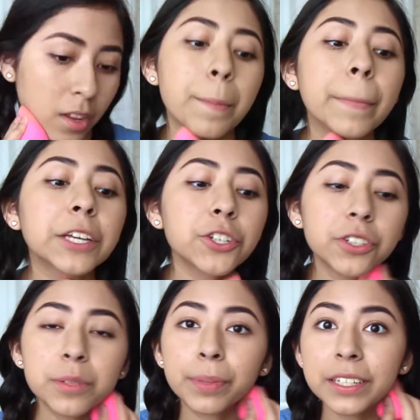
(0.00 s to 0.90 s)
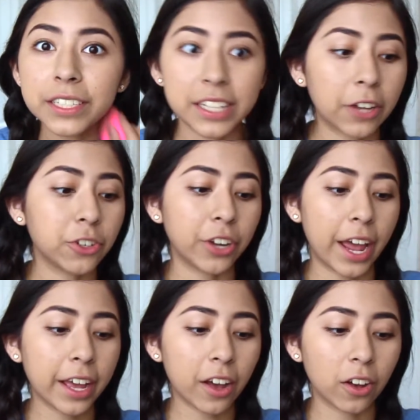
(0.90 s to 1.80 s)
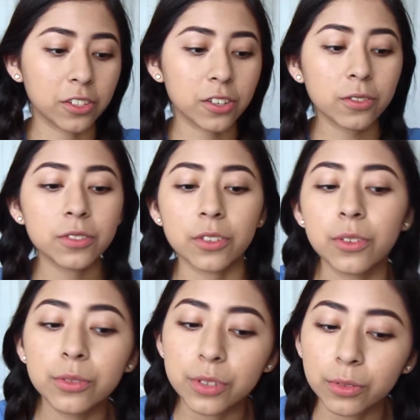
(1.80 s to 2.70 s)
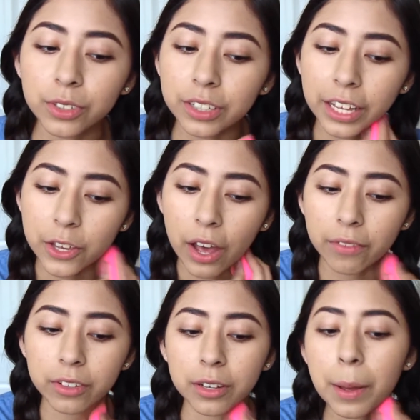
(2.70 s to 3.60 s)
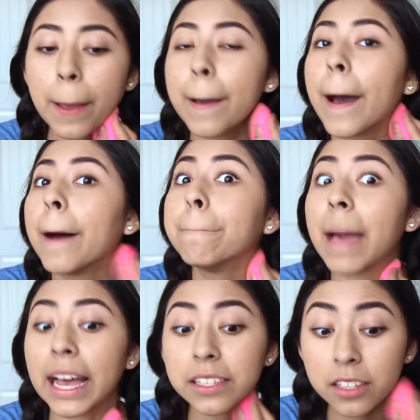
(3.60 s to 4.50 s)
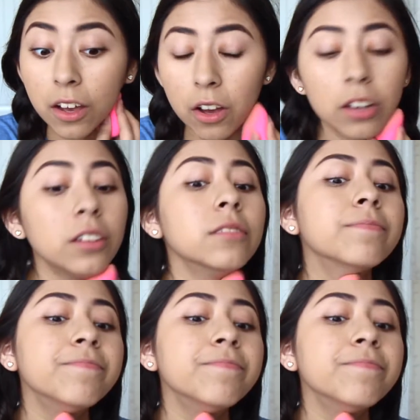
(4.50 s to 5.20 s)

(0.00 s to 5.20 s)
Make sure to blend it down your neck also so you don't look like you have a mask on.